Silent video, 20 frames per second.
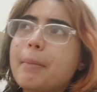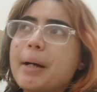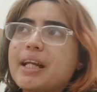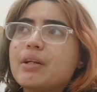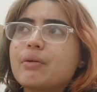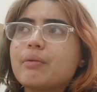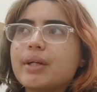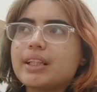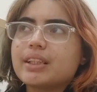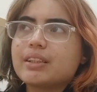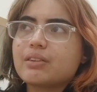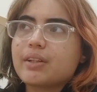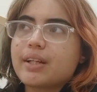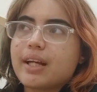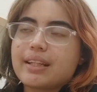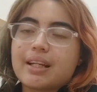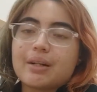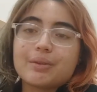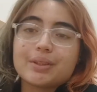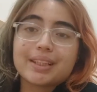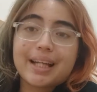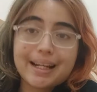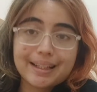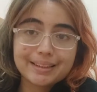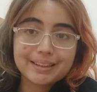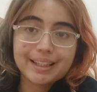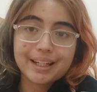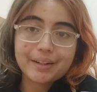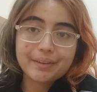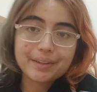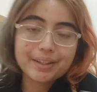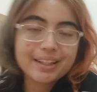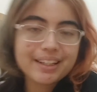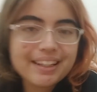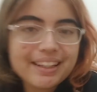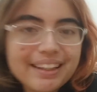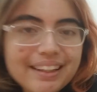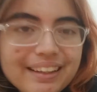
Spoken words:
But anyway, so yeah, that was kind of scary.